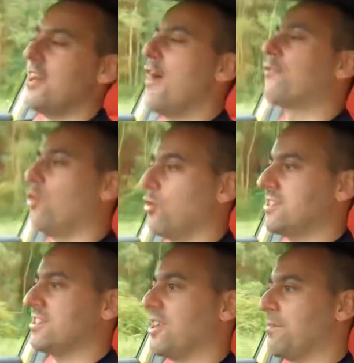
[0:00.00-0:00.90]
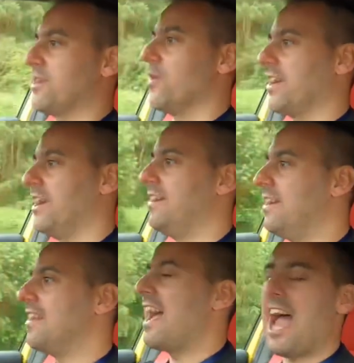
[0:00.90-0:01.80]
Of course it's going to be quicker.
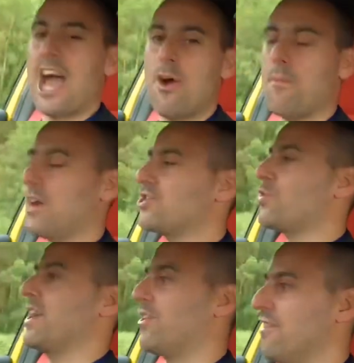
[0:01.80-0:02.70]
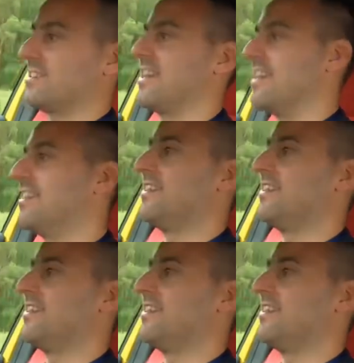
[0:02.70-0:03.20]
How much quicker is it?